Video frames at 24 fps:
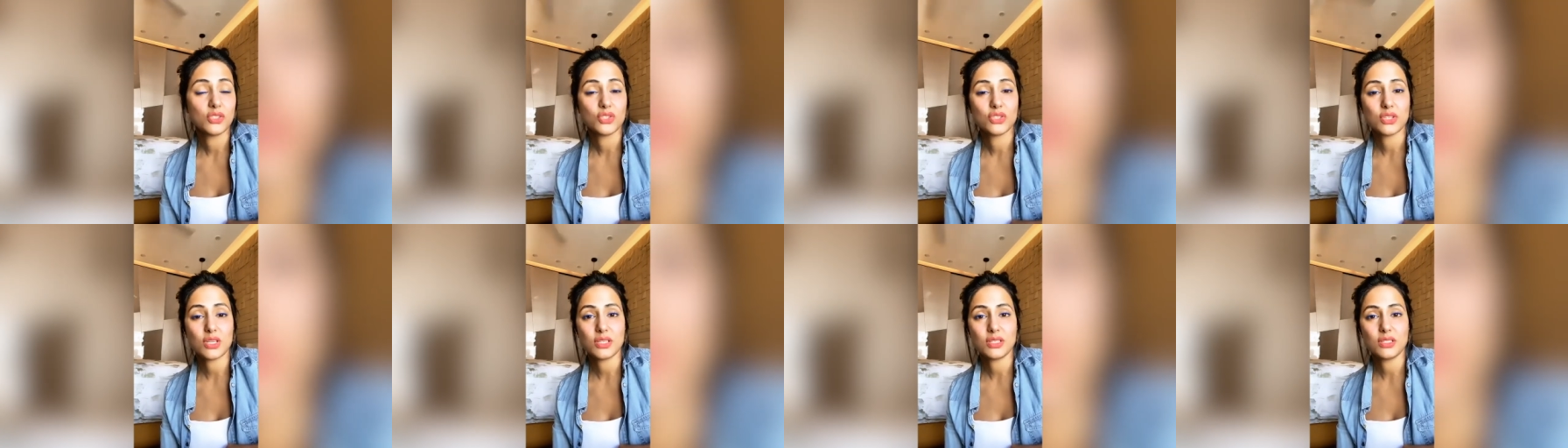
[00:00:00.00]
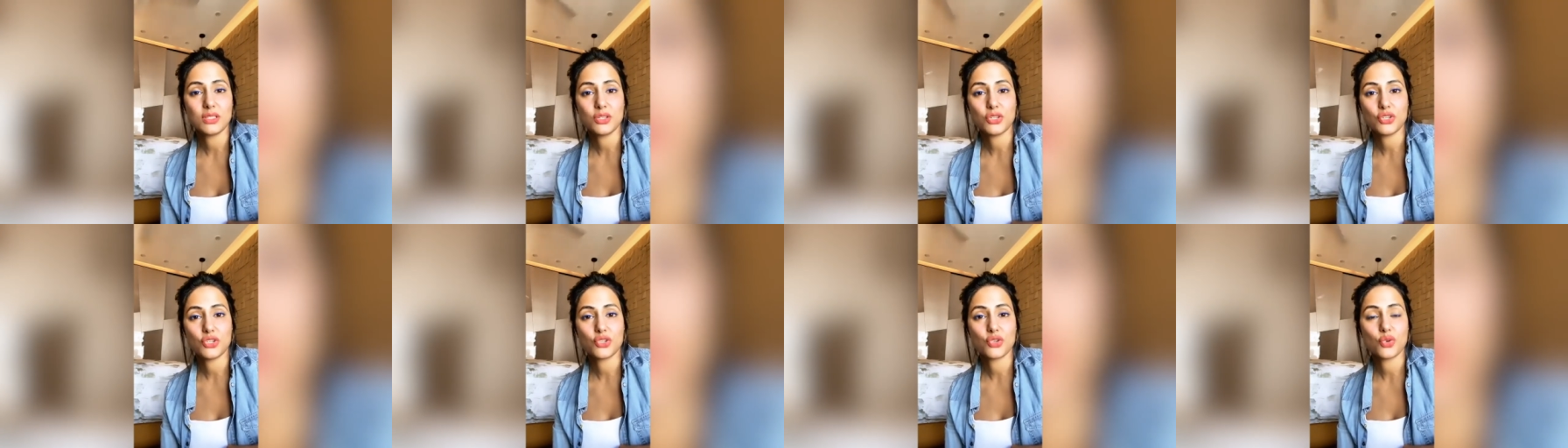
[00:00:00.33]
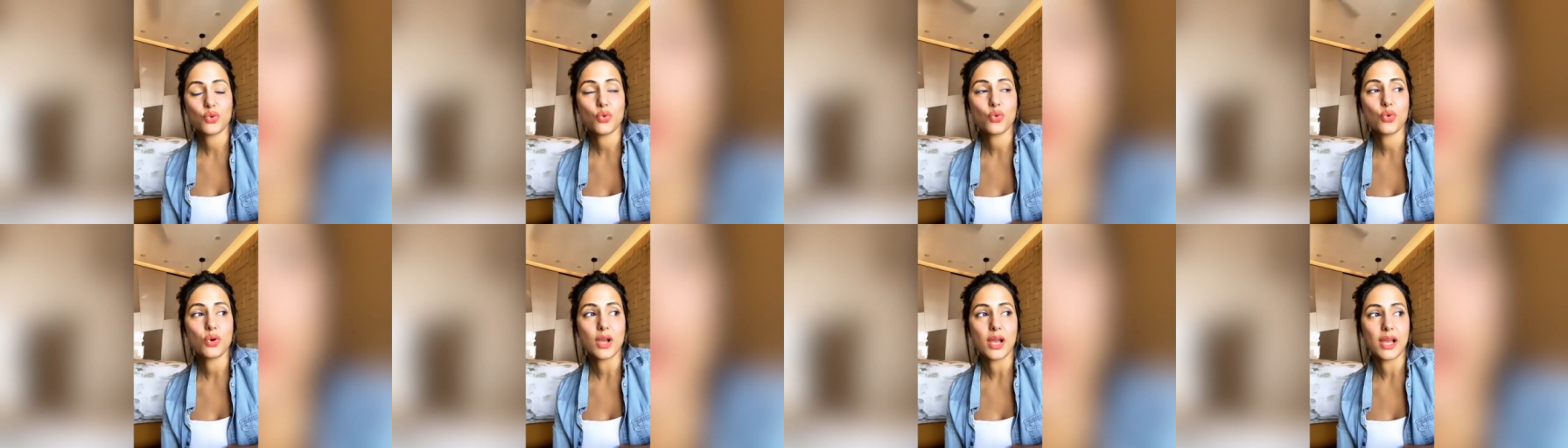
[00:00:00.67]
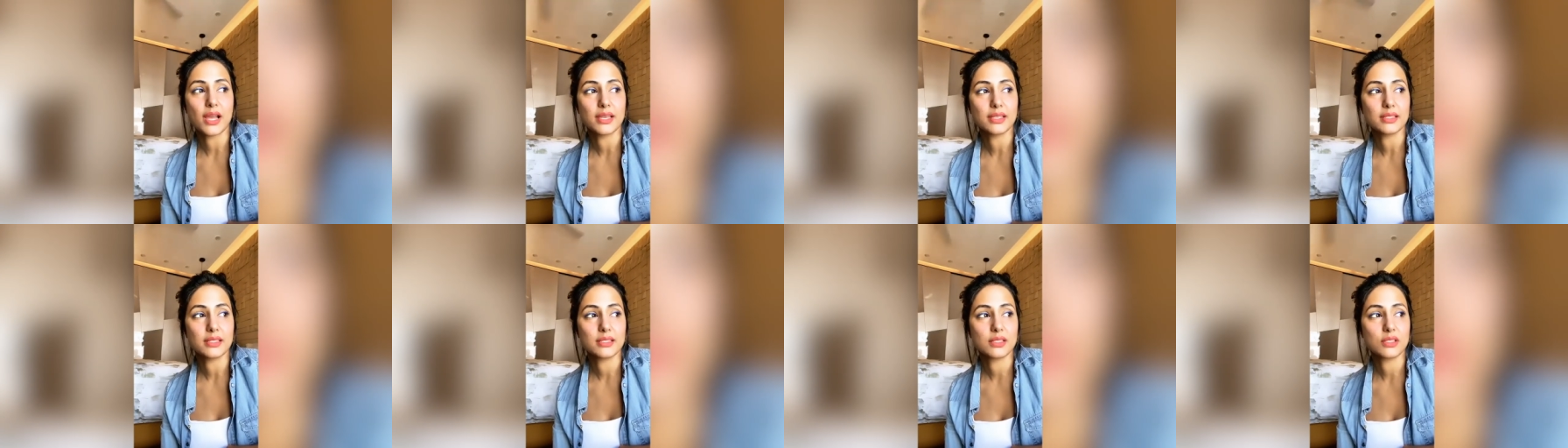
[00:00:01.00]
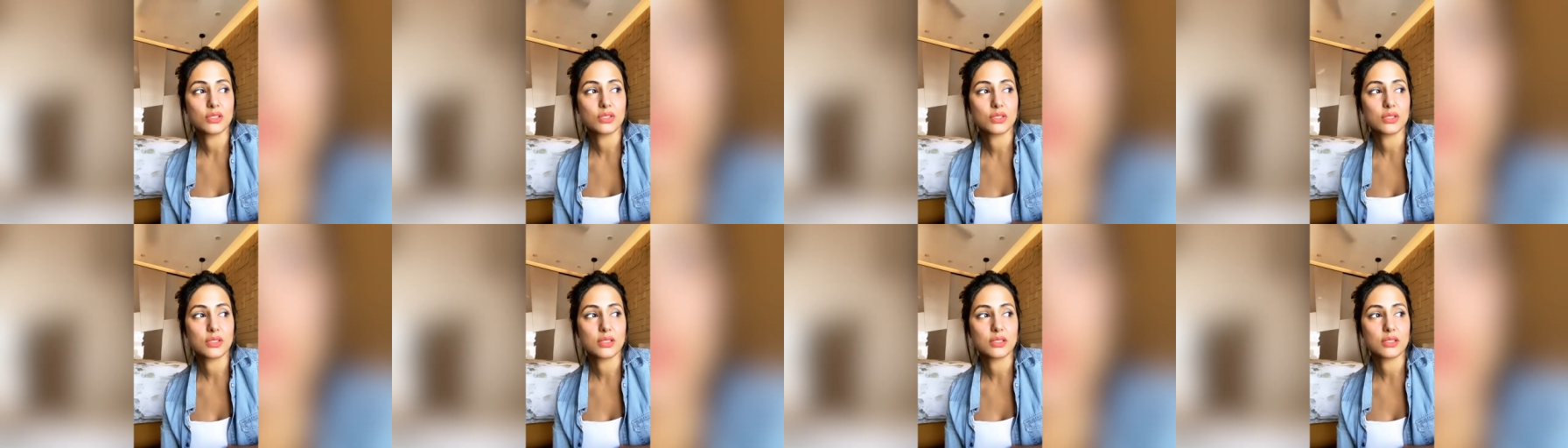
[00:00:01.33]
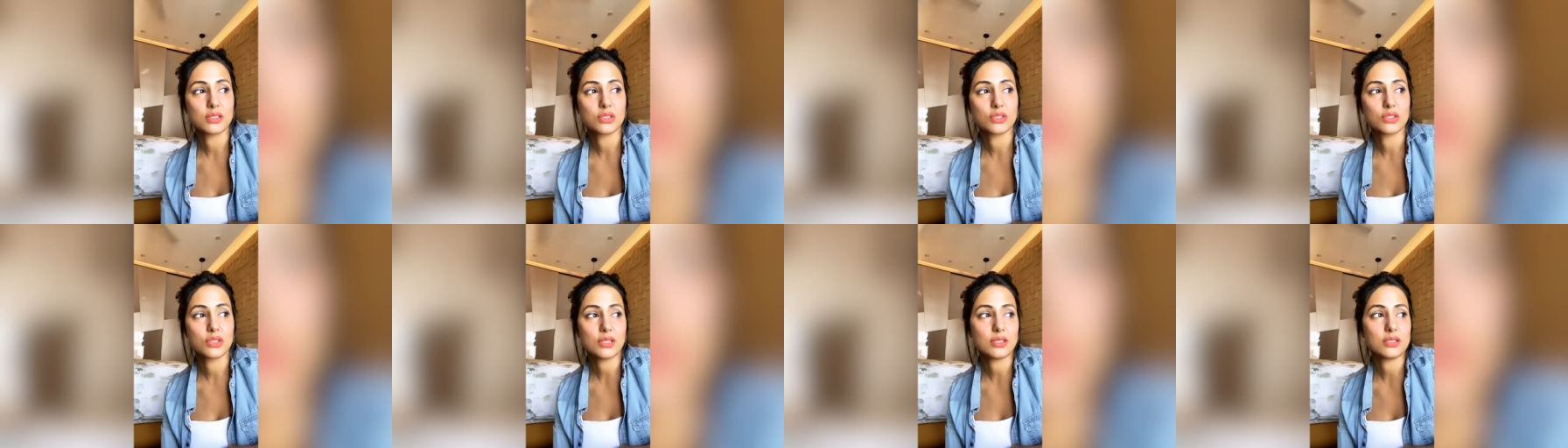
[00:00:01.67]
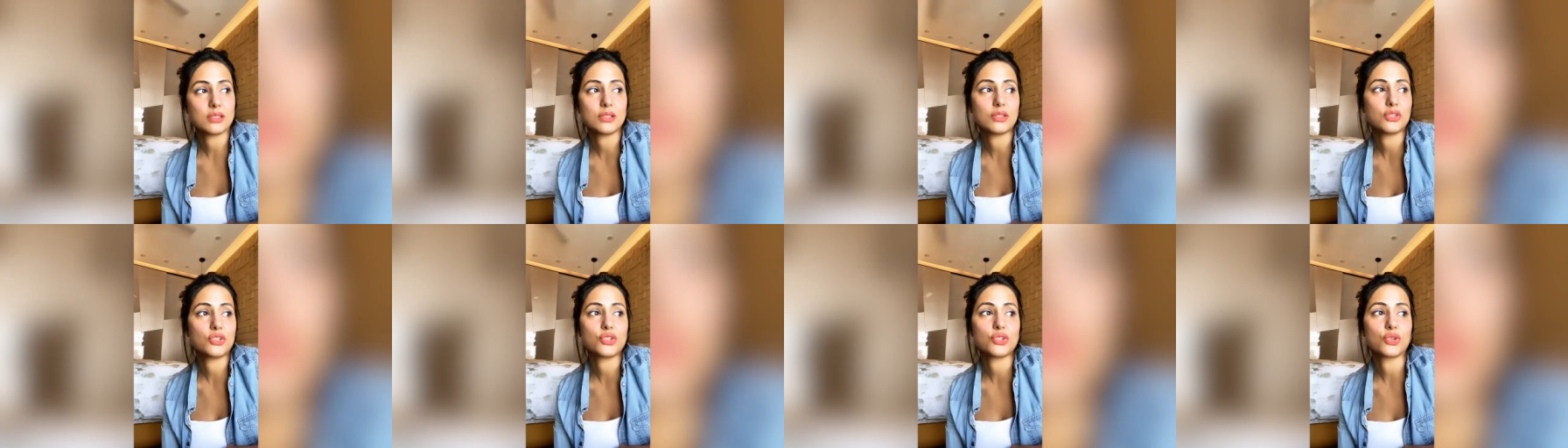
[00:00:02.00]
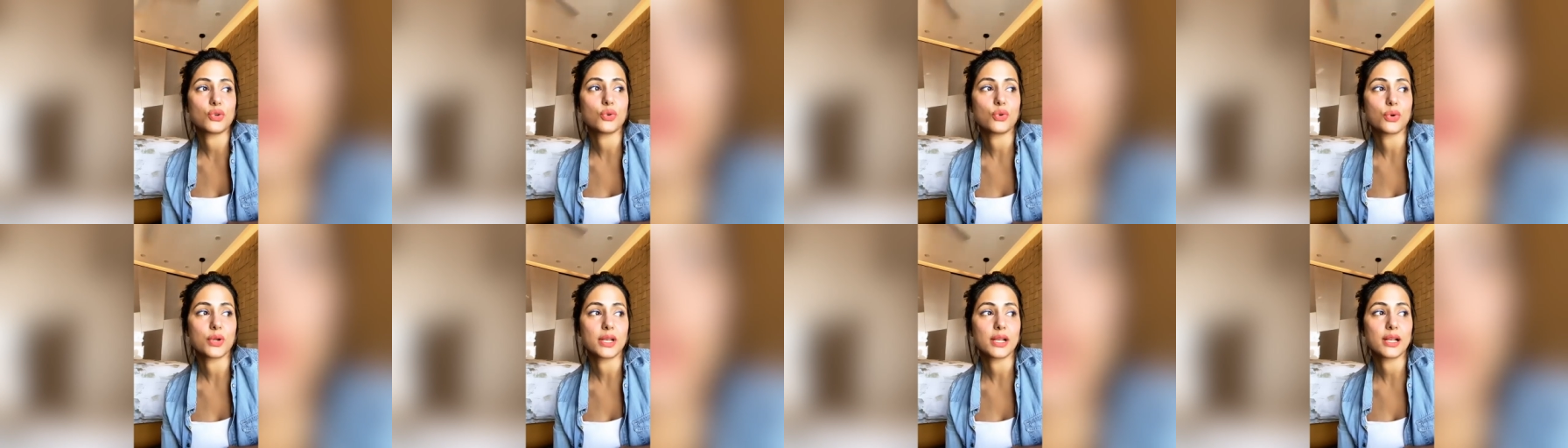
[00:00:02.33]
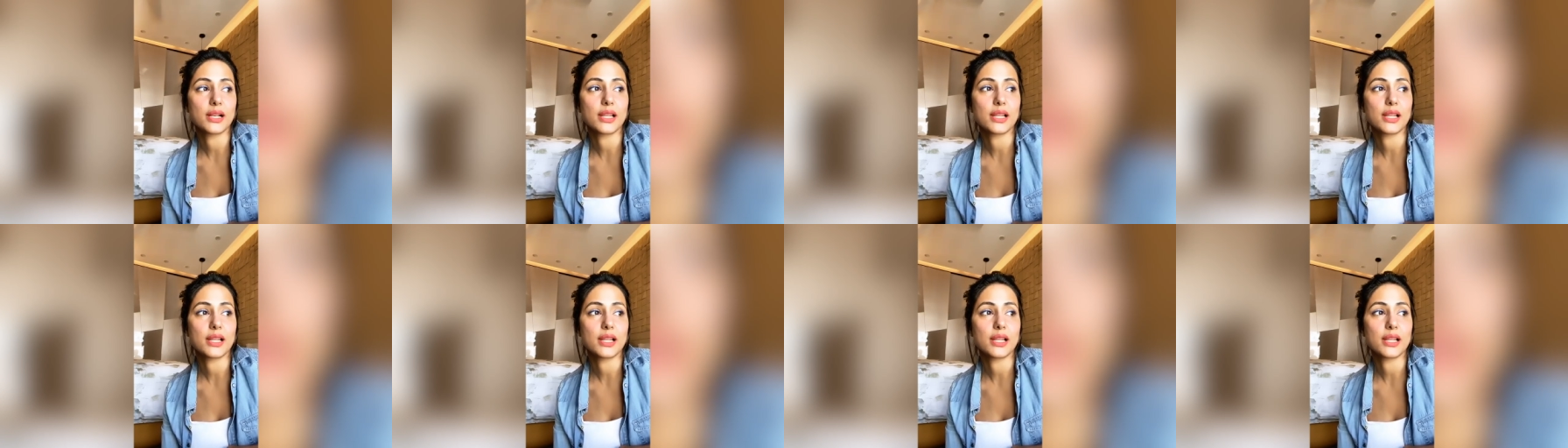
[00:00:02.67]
It's just a show, guys. It's just a show.